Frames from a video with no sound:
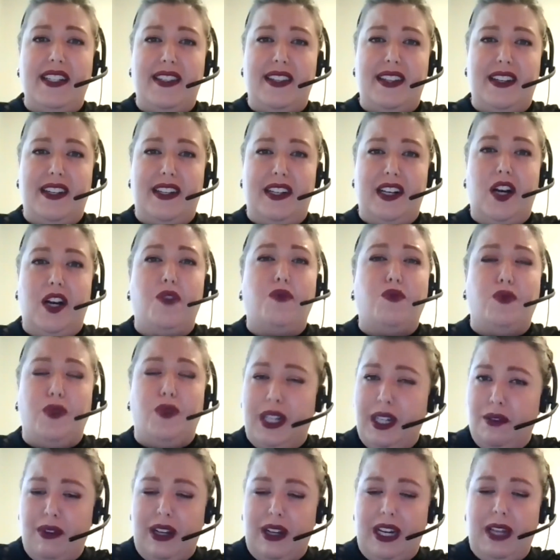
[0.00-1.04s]
are
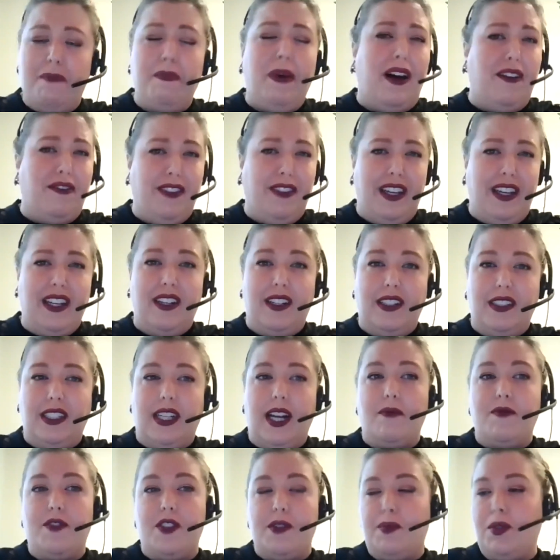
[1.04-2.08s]
really, really puffy and
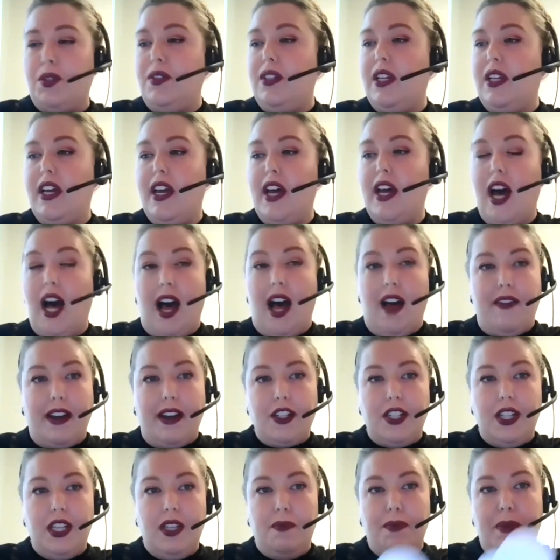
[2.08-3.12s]
uncomfortable, I've
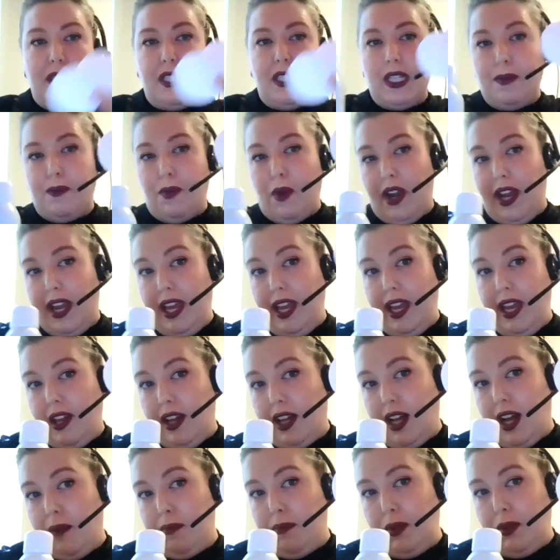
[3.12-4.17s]
actually been spraying
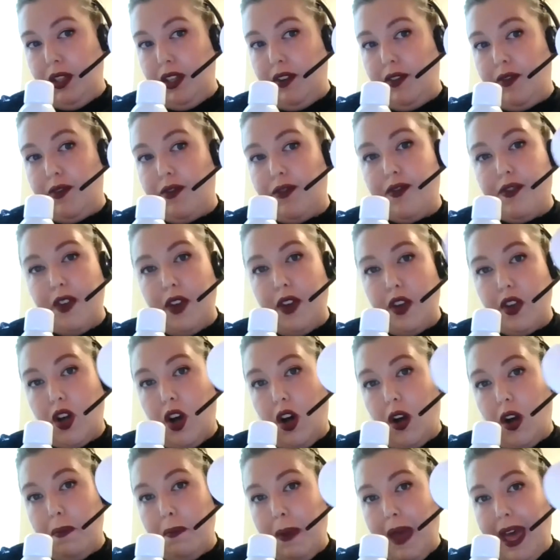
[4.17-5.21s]
a couple of
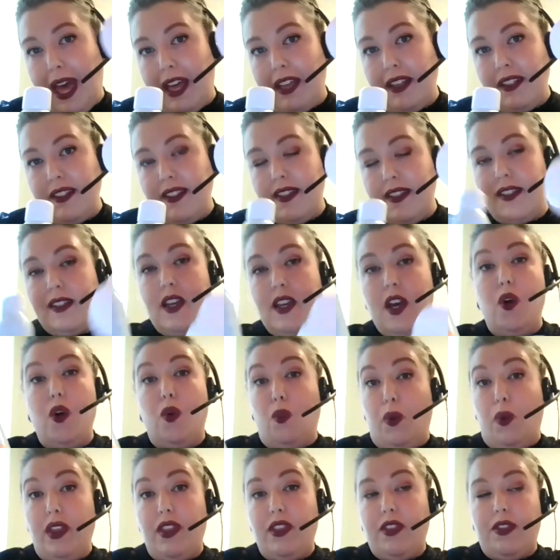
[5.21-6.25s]
cotton pads
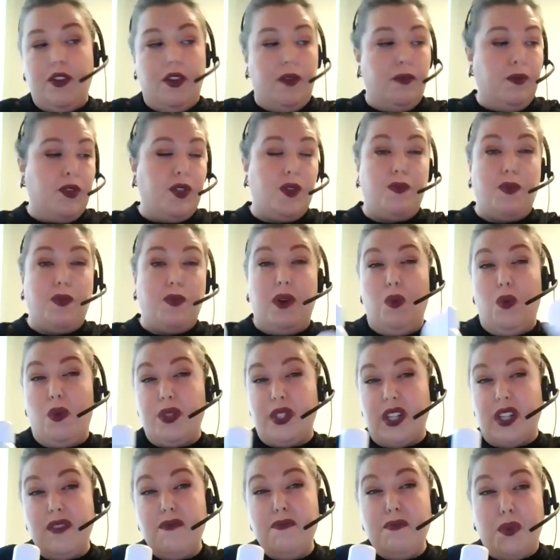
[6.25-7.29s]
with thermal spring
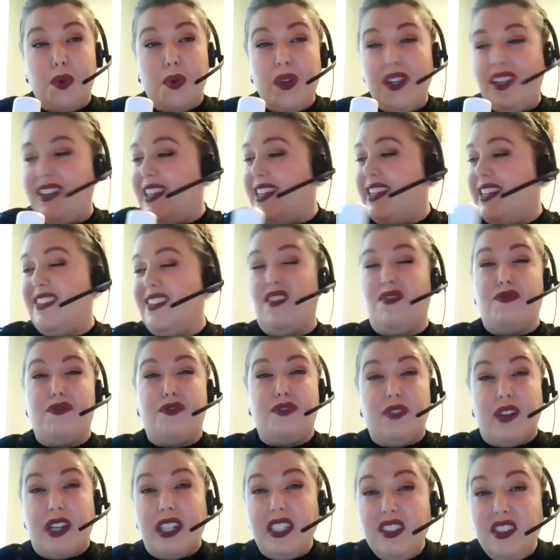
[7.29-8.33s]
water, putting these in the
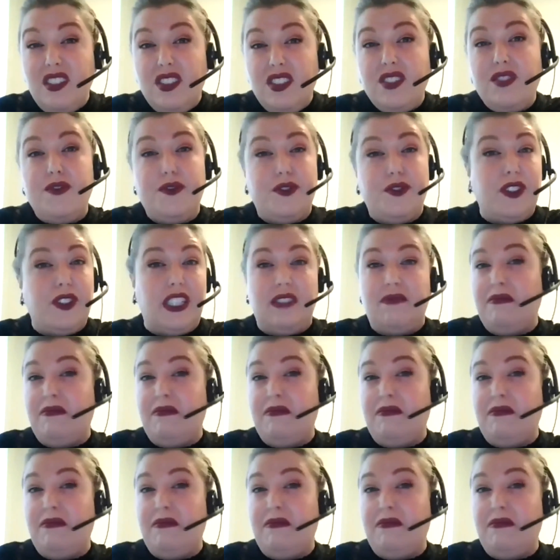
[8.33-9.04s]
fridge for